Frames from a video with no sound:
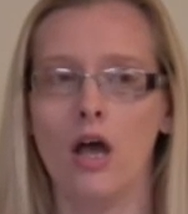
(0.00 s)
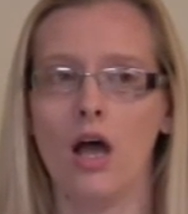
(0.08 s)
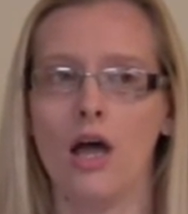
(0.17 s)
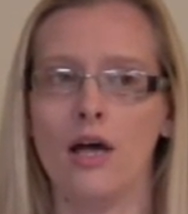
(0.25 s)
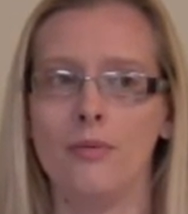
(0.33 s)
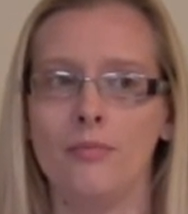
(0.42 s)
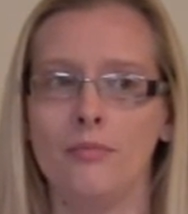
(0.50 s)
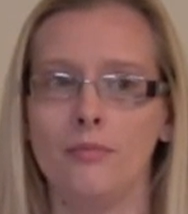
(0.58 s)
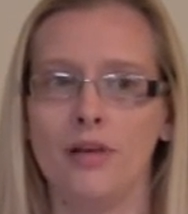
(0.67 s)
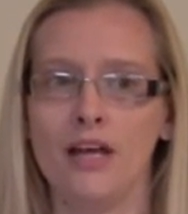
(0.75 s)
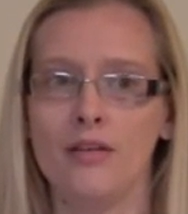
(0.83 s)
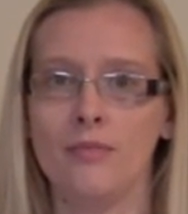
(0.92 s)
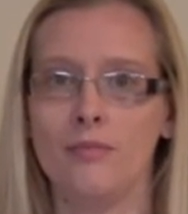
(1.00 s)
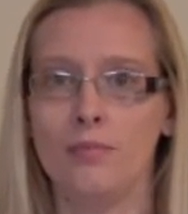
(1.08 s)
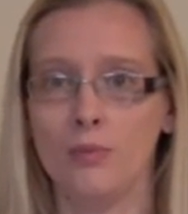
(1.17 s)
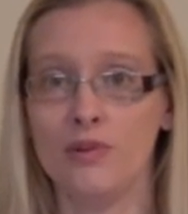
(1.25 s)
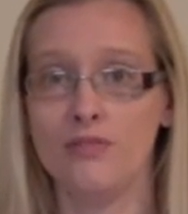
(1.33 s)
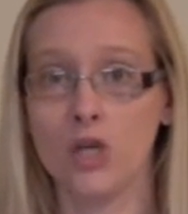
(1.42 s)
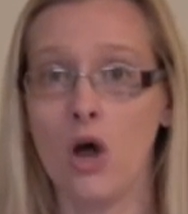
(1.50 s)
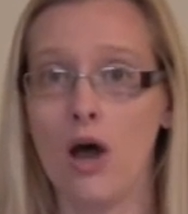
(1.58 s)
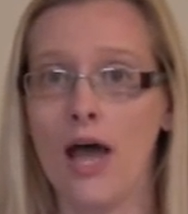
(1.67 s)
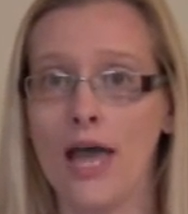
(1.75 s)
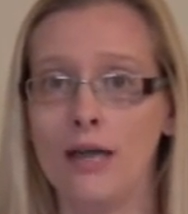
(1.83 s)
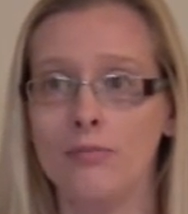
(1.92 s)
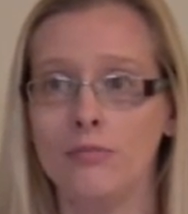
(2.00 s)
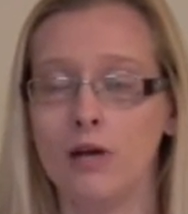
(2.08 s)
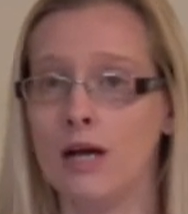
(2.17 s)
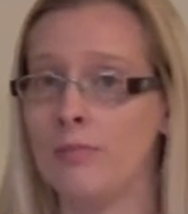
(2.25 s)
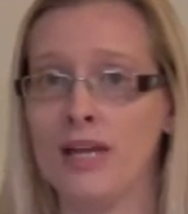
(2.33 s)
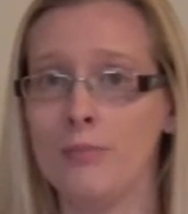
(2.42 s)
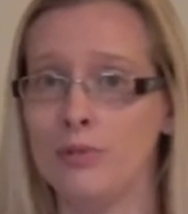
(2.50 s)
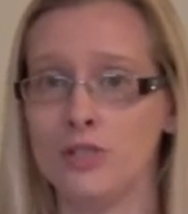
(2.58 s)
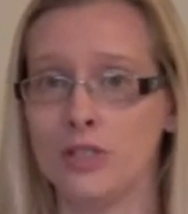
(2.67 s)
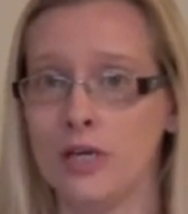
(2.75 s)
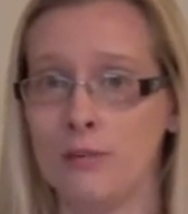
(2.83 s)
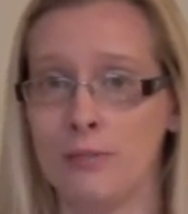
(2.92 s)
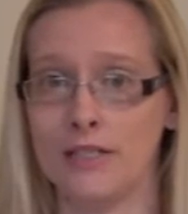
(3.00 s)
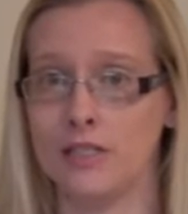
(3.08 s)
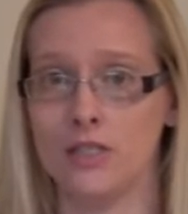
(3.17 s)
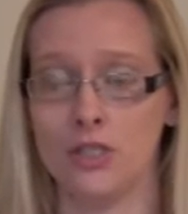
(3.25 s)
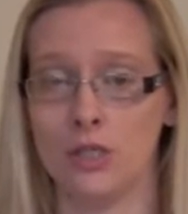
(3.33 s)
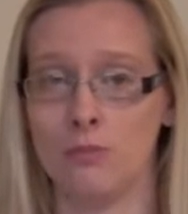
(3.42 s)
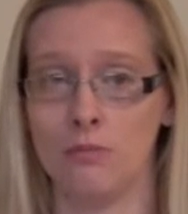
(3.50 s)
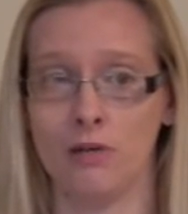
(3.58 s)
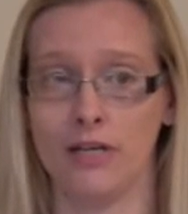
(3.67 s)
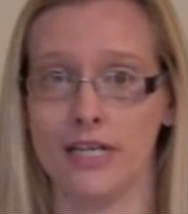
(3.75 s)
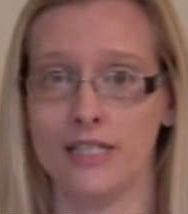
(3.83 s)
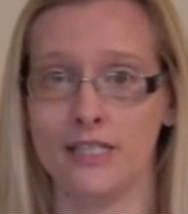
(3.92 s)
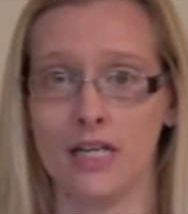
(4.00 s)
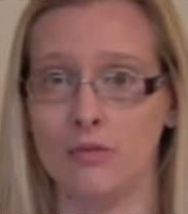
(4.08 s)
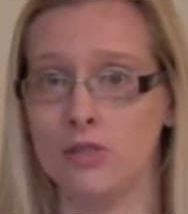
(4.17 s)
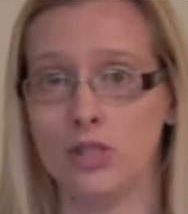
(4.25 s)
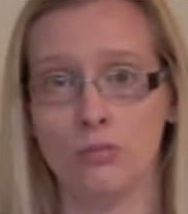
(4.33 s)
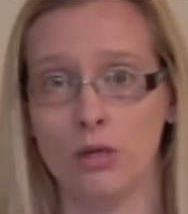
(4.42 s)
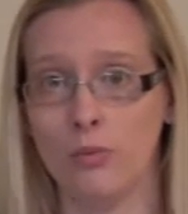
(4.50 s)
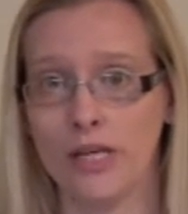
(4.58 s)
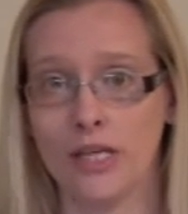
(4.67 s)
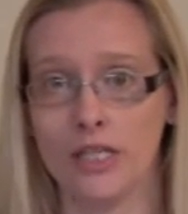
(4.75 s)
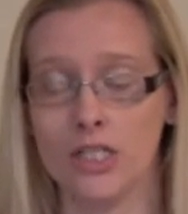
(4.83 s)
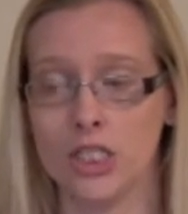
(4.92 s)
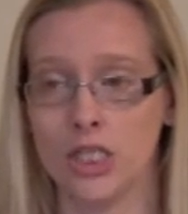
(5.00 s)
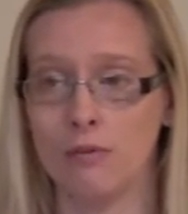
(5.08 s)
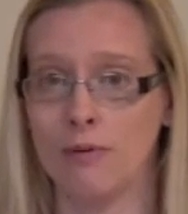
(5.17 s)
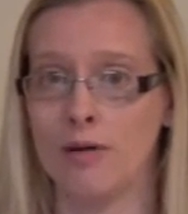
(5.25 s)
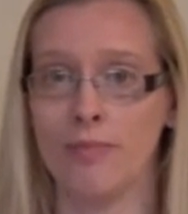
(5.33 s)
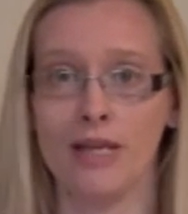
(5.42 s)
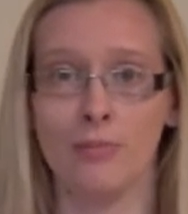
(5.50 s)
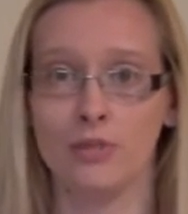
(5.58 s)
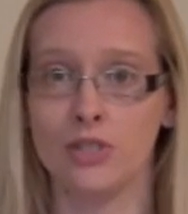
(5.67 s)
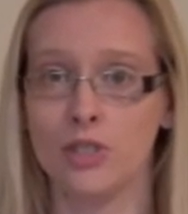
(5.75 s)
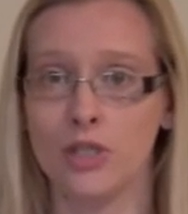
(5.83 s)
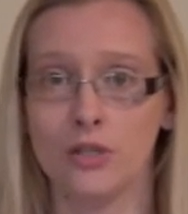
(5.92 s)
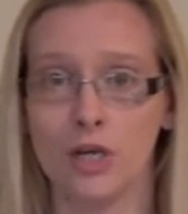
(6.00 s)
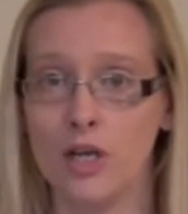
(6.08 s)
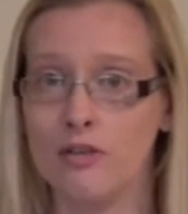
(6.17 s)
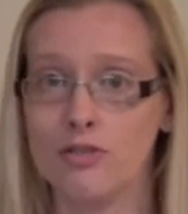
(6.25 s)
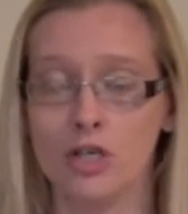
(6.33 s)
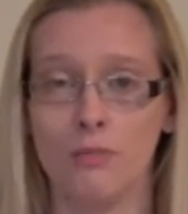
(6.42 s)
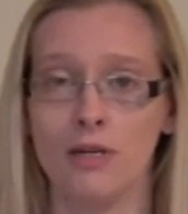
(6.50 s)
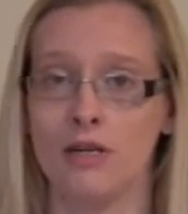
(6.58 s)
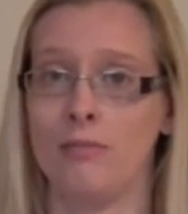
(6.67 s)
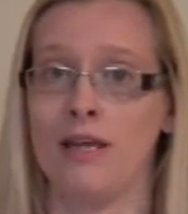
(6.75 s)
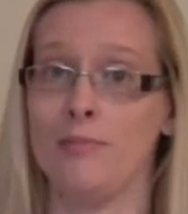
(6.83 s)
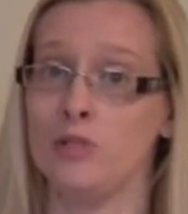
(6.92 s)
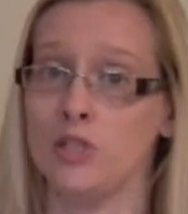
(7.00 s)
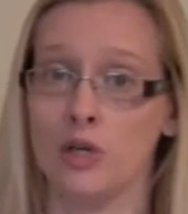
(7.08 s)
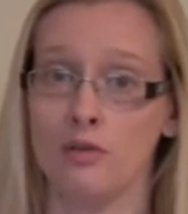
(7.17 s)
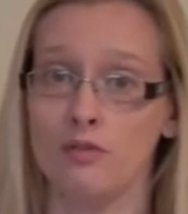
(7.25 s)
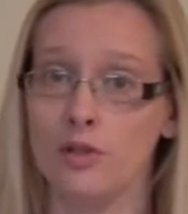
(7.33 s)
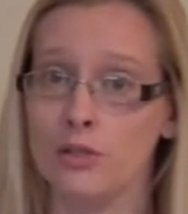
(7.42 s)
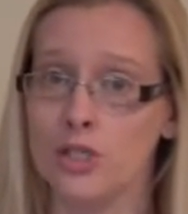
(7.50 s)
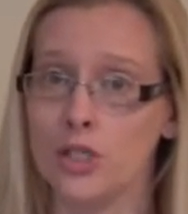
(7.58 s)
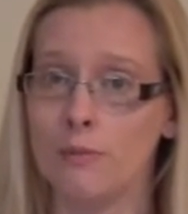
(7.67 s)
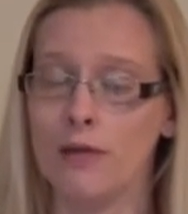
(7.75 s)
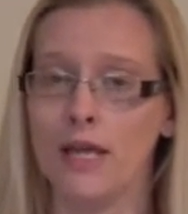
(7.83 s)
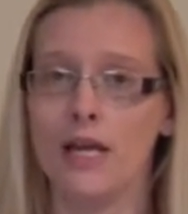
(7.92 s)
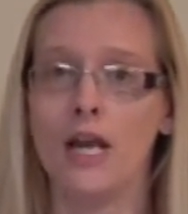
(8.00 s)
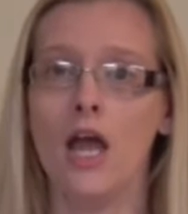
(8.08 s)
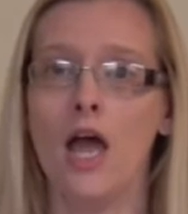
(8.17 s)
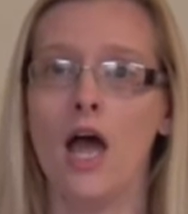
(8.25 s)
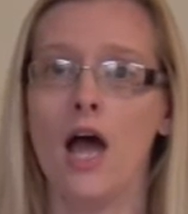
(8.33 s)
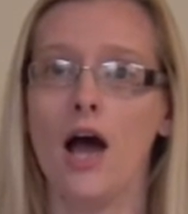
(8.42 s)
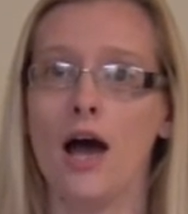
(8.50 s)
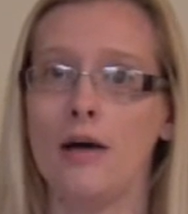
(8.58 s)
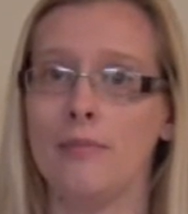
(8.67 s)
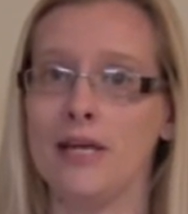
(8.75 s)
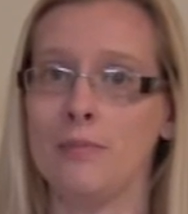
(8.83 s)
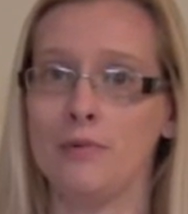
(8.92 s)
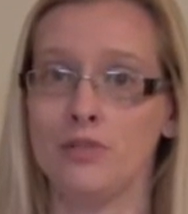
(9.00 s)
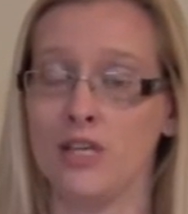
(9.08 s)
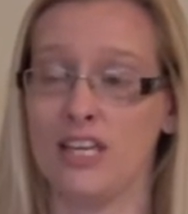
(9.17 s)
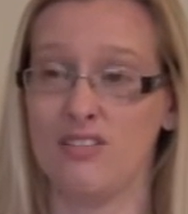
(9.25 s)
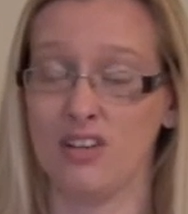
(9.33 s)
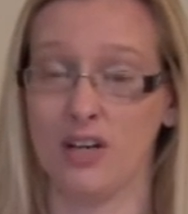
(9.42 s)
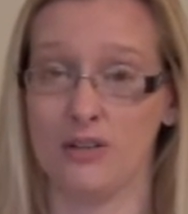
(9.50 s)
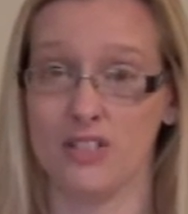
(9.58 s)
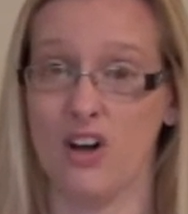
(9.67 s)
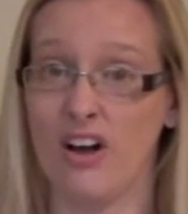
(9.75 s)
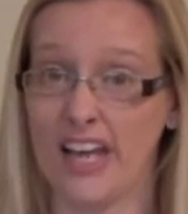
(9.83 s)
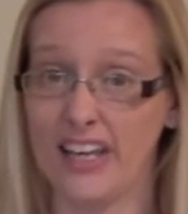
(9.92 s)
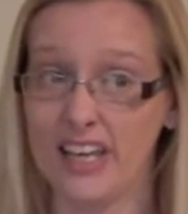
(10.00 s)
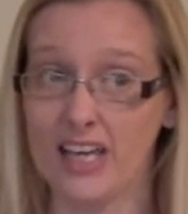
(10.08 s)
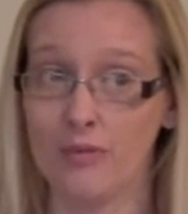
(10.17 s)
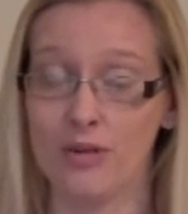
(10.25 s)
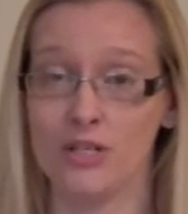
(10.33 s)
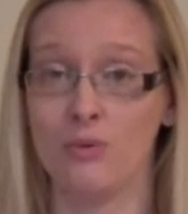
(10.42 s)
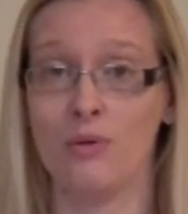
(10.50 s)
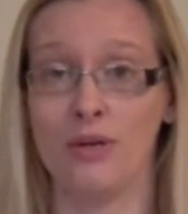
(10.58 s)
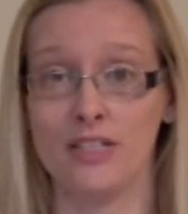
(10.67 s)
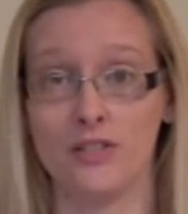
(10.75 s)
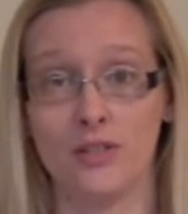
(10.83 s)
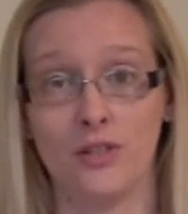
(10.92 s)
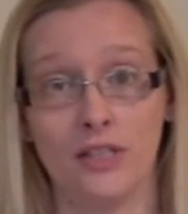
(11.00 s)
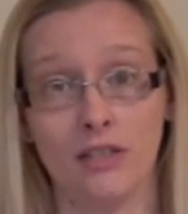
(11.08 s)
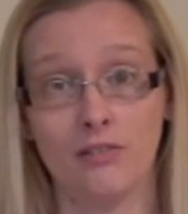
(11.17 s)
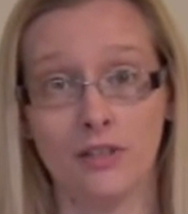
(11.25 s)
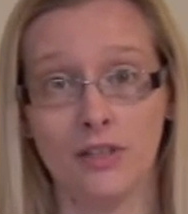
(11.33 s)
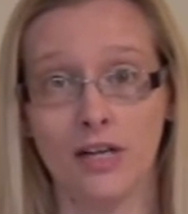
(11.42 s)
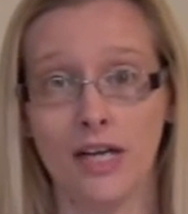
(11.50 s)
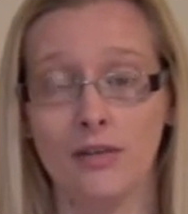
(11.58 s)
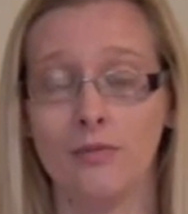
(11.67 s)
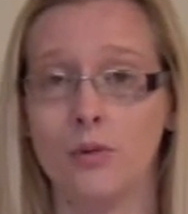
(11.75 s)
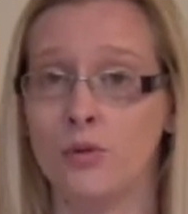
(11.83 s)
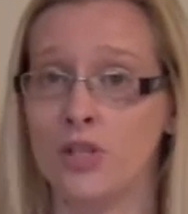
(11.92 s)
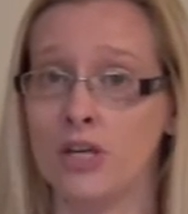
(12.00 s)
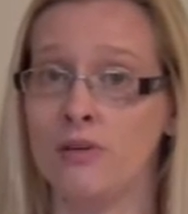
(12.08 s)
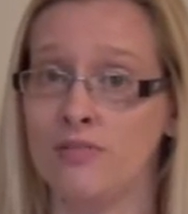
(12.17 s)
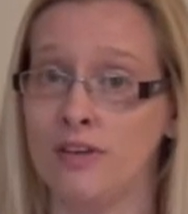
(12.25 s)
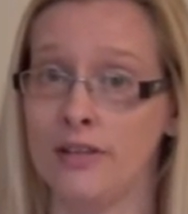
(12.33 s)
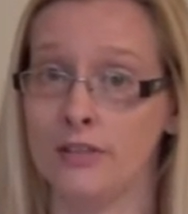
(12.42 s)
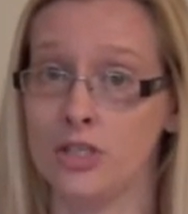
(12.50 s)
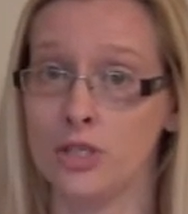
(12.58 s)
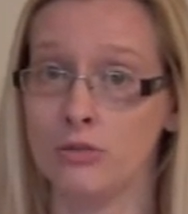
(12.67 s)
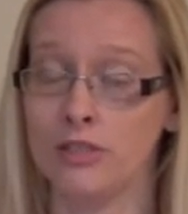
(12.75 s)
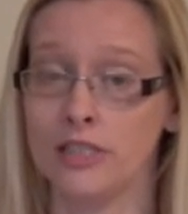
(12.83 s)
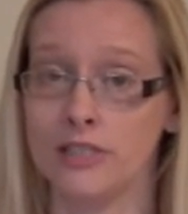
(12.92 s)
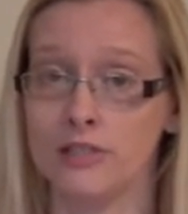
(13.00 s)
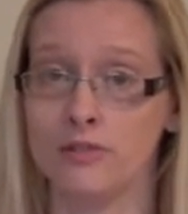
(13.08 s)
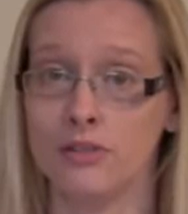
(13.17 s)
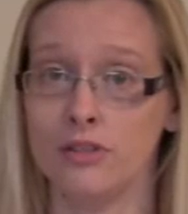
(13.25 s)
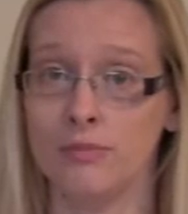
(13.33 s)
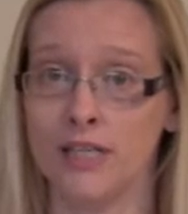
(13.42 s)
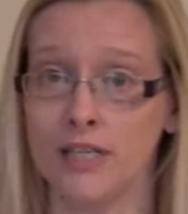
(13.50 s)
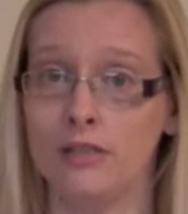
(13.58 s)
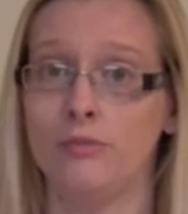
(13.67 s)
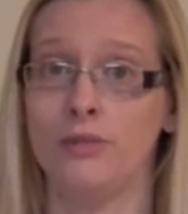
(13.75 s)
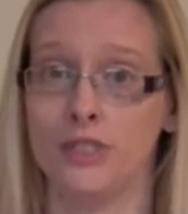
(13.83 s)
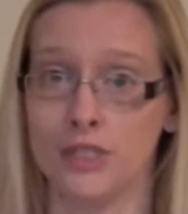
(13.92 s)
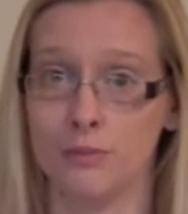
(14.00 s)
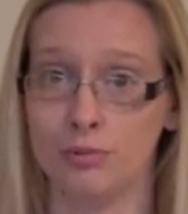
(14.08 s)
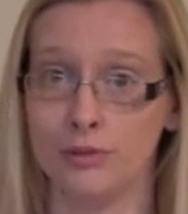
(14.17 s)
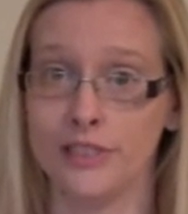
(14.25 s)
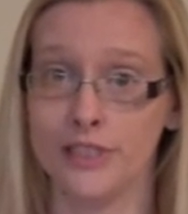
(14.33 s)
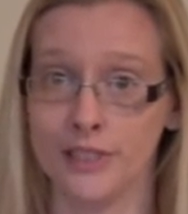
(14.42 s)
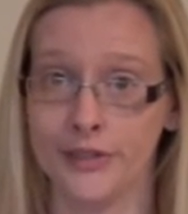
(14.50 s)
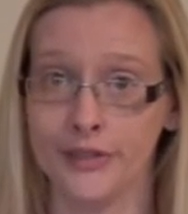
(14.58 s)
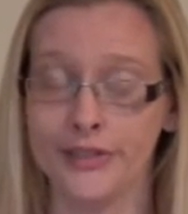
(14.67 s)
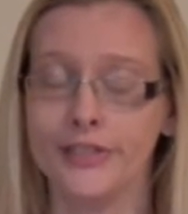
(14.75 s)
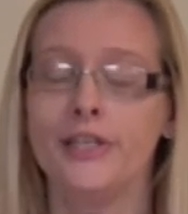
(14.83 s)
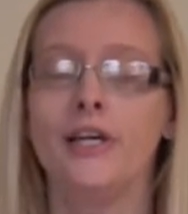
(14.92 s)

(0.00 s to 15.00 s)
But with time, I'm able to go to the supermarkets now and do my weekly shop. I'm able to go clothes shopping, I'm able to go food shopping. I'm able to even go to IKEA, which we went to the other night, although we found the shortcuts for them now, which is pretty good.